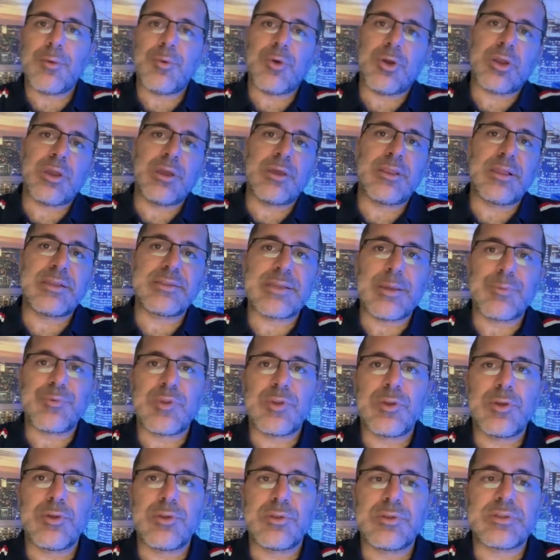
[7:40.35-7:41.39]
Okay, that's up to
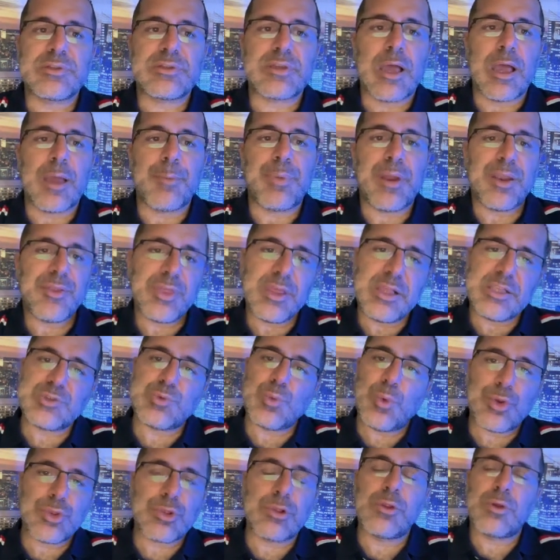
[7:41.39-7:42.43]
you to decide. But I think it's
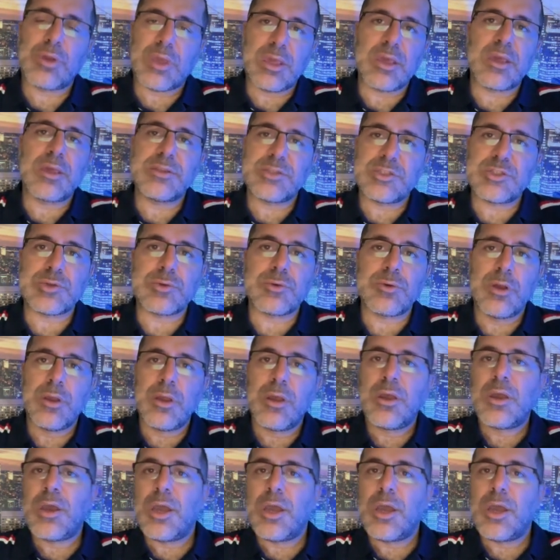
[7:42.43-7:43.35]
worth looking into